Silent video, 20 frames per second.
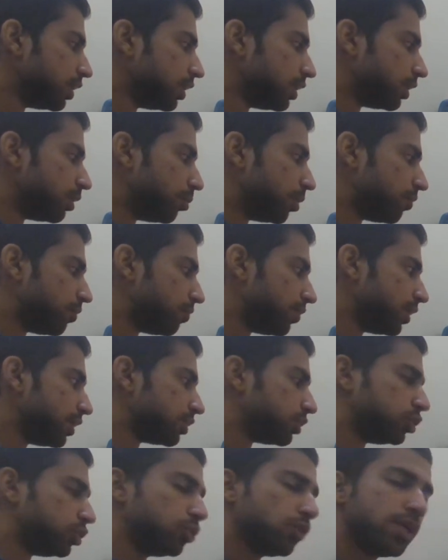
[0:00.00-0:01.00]

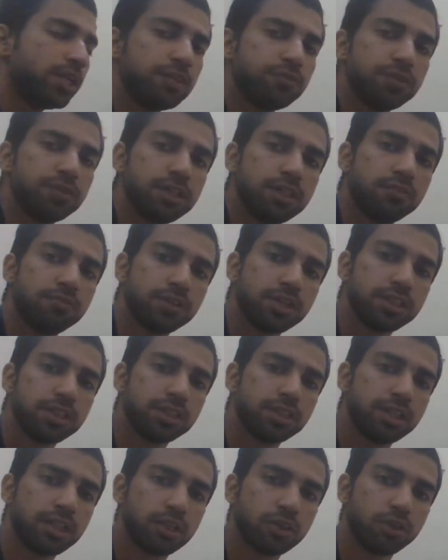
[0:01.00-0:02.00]
Midfielders joining with the front
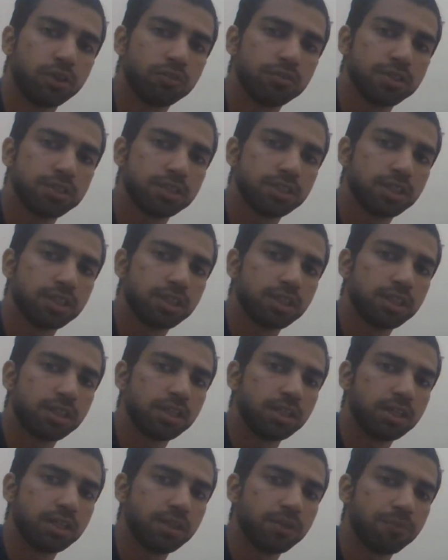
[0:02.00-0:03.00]
three and always
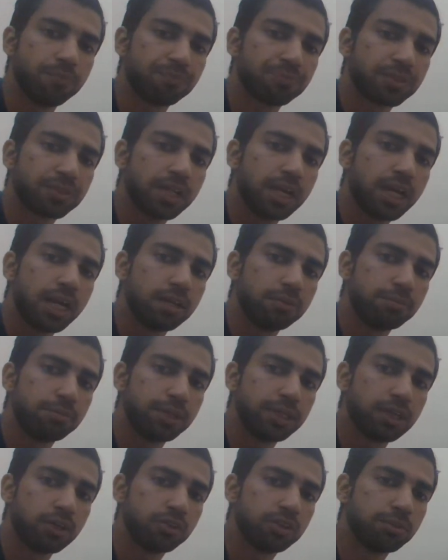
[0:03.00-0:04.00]

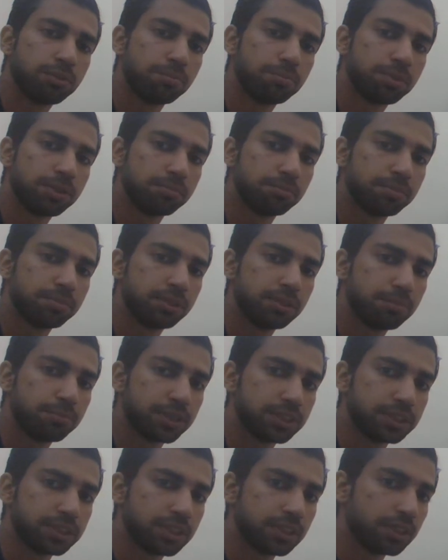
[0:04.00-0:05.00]
helping out the
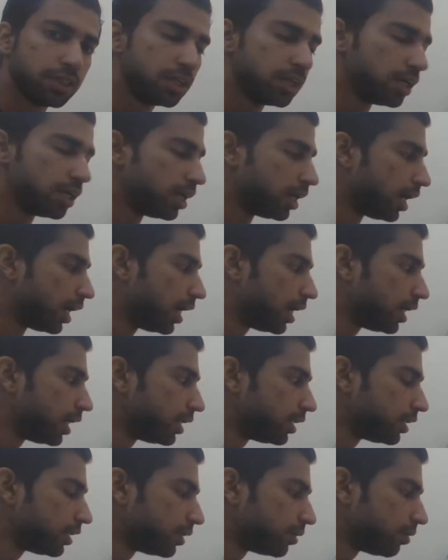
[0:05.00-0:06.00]
pressing.
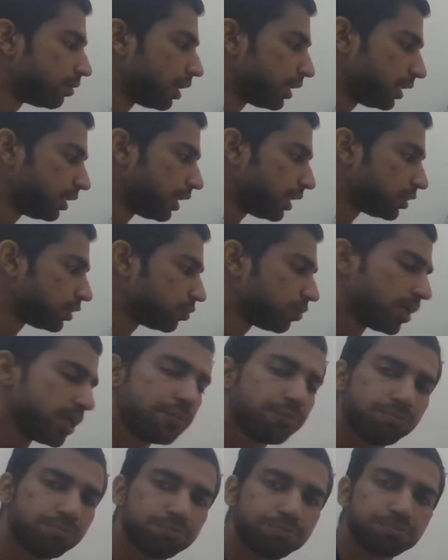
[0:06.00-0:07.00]
And I think that's
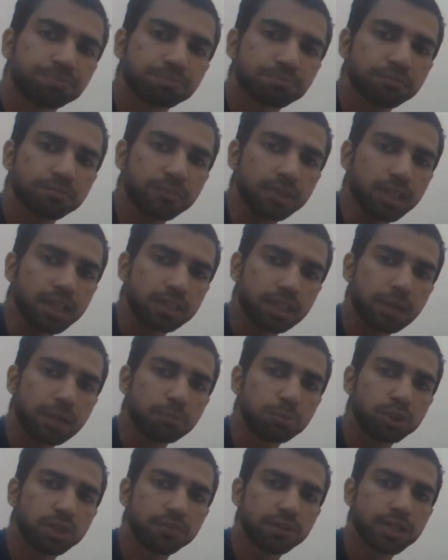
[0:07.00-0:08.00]
why
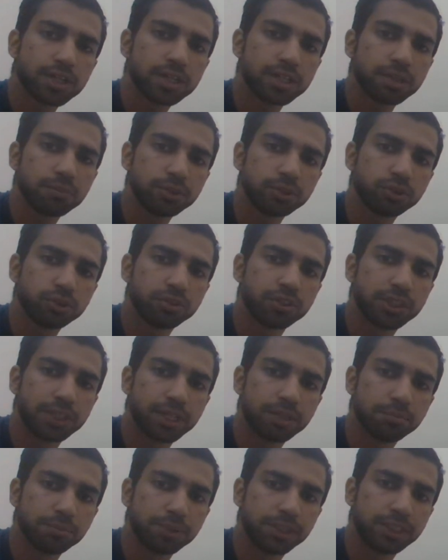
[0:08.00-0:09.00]
Napoli weren't able to
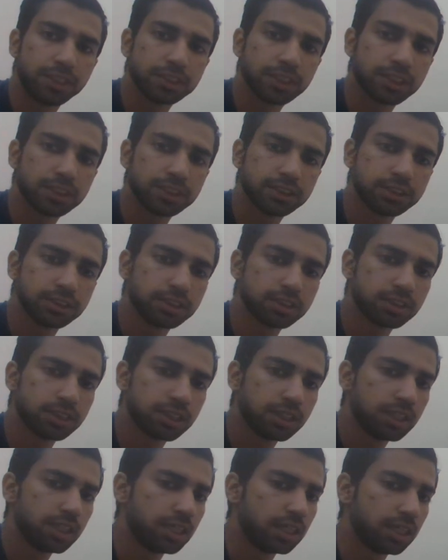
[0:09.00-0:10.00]
create many chances,
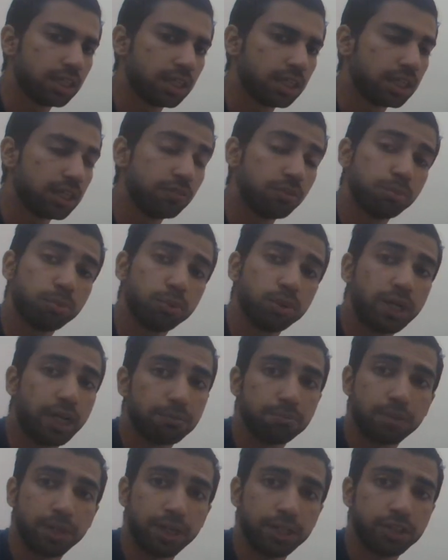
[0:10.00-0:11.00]
and Liverpool
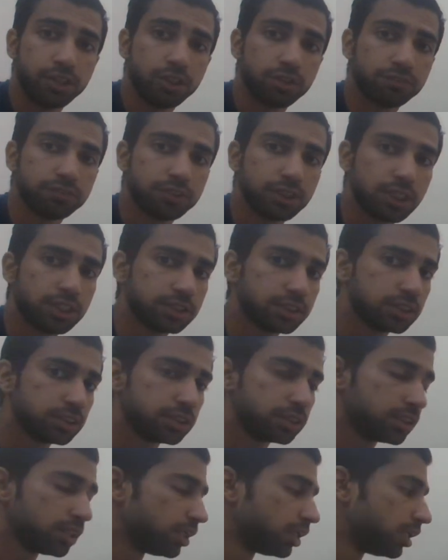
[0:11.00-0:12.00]
had plenty of
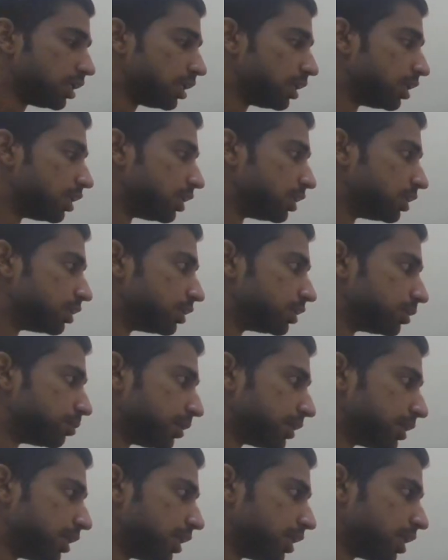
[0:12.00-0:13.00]
chances.
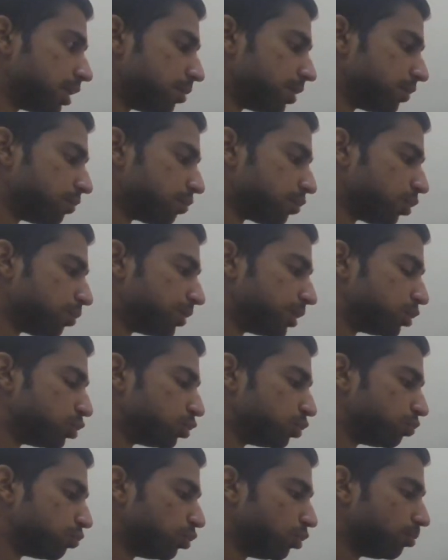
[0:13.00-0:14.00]
especially coming from the two
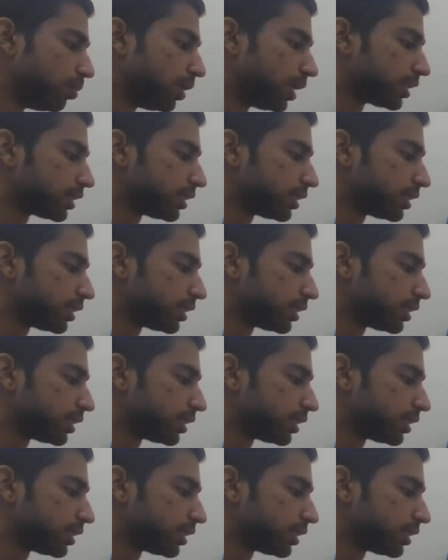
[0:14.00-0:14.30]
fullbacks,